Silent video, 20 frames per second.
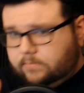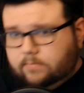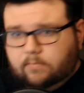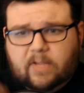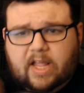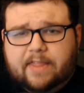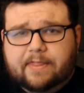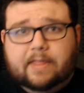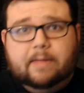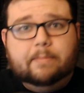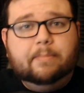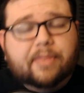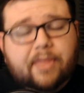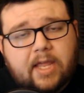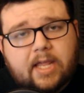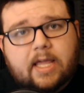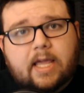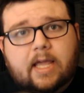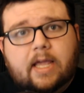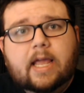them
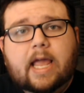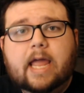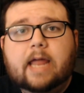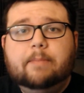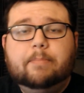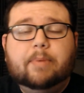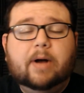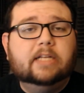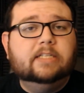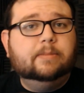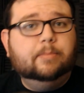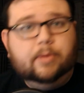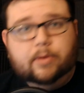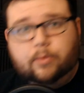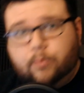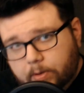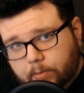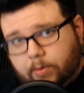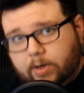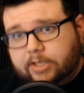thinking and possibly
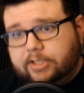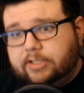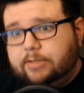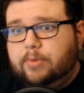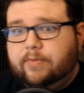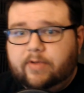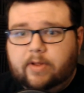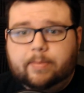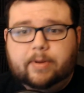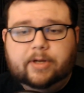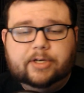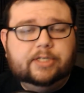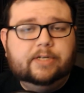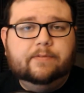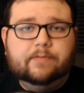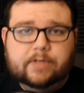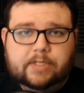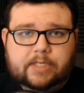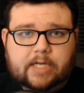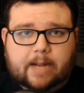rewatch the movie a bunch of
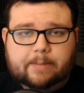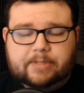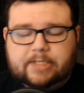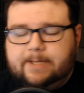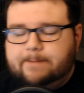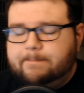different times.